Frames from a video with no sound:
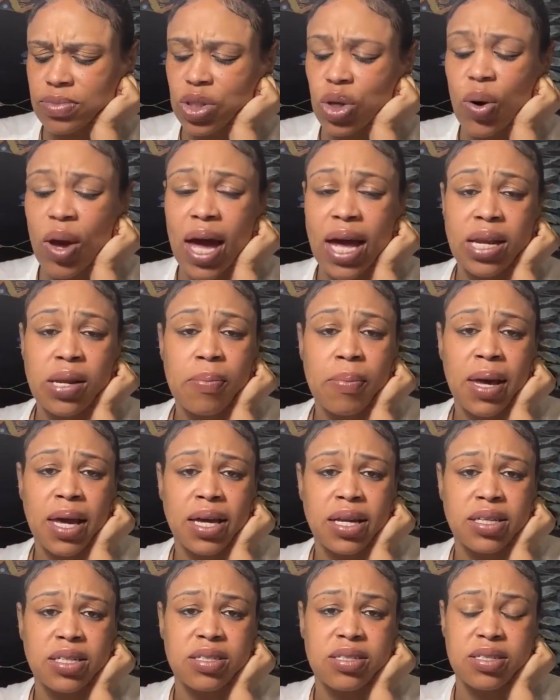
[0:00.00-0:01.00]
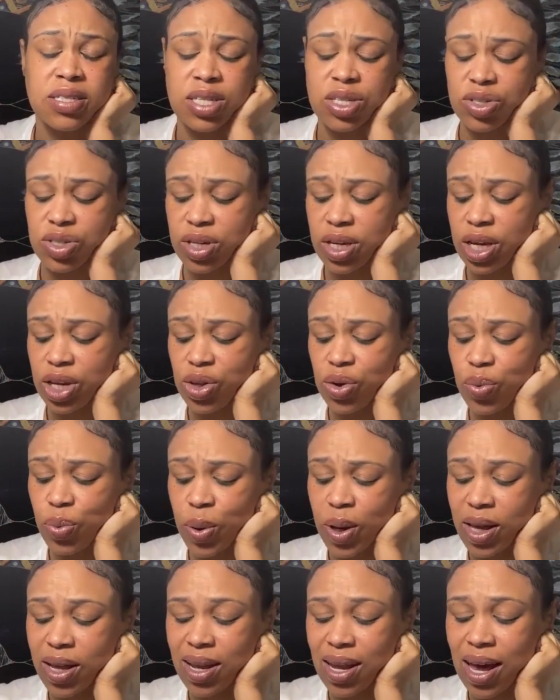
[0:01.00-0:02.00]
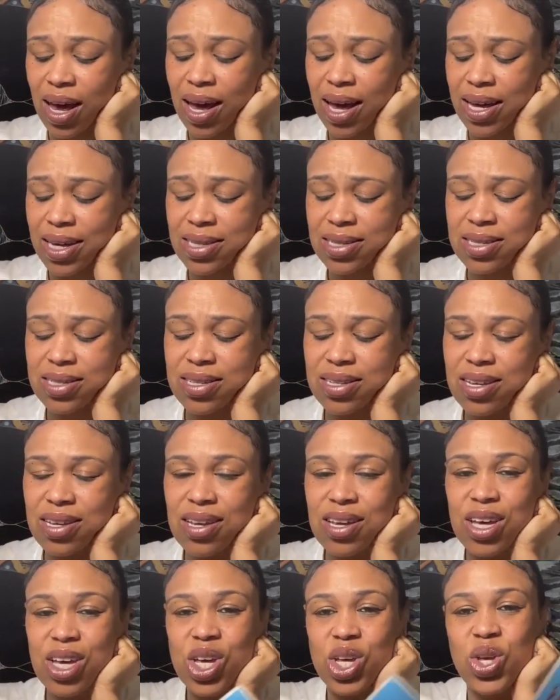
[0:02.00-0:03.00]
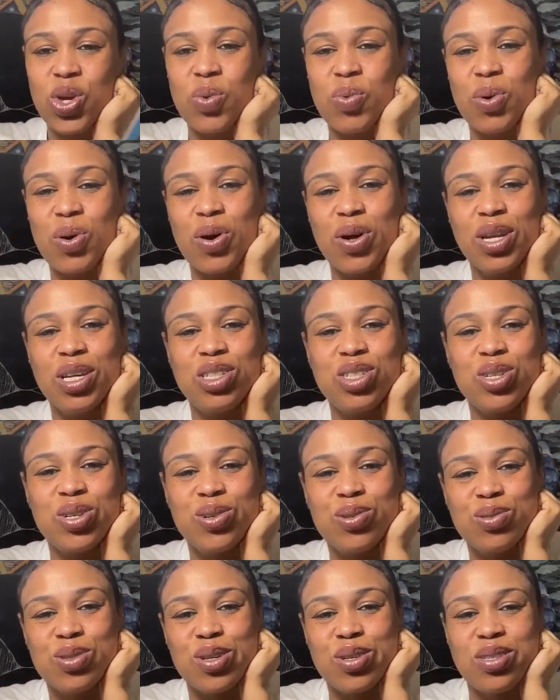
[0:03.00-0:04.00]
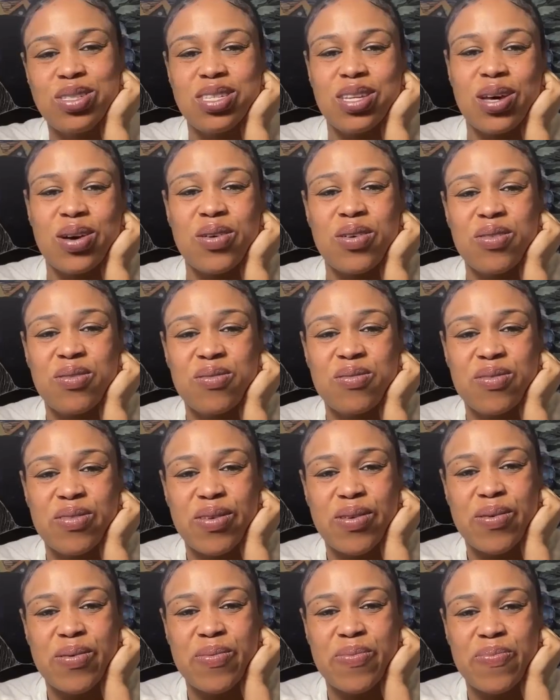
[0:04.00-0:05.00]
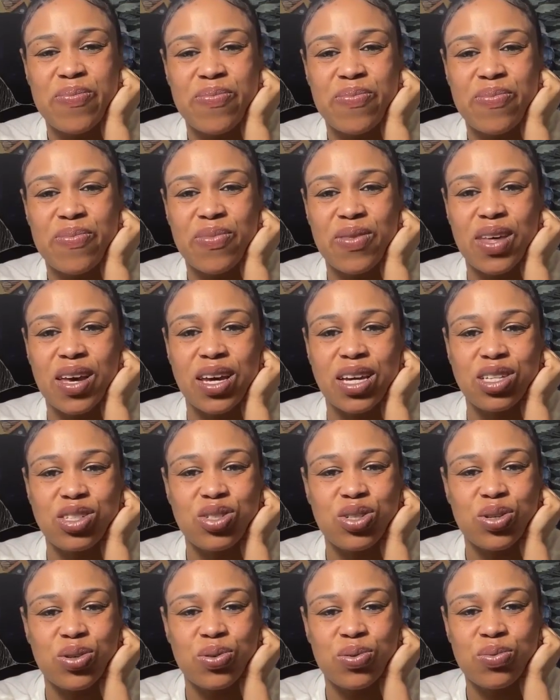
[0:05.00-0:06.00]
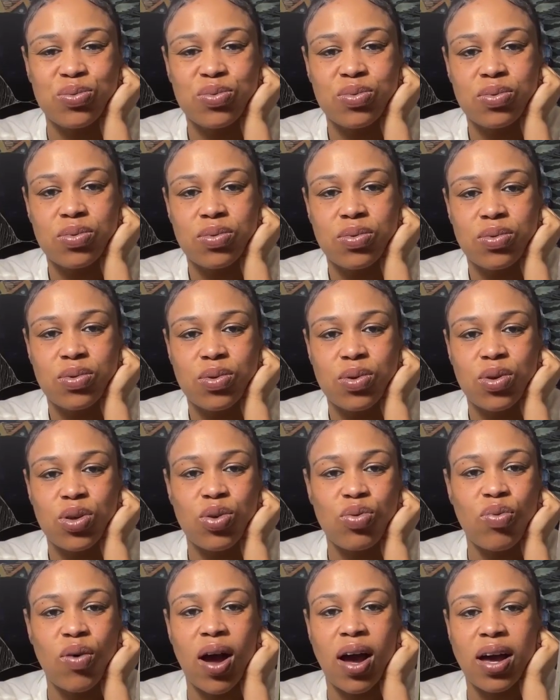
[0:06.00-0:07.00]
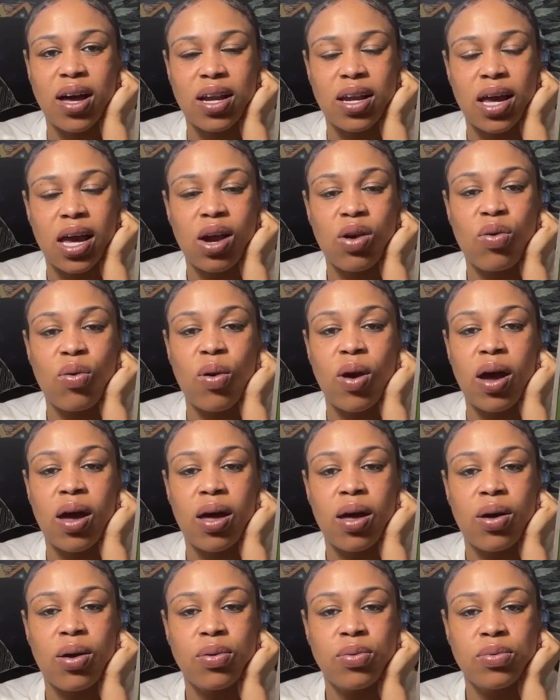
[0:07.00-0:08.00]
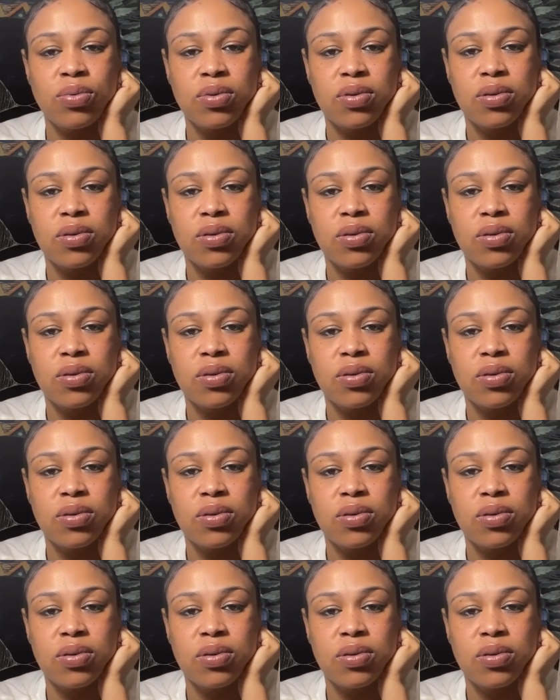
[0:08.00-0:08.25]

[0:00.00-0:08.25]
You had to make a decision and you realized you were going to choose yourself. Look at you. You rocking that crown.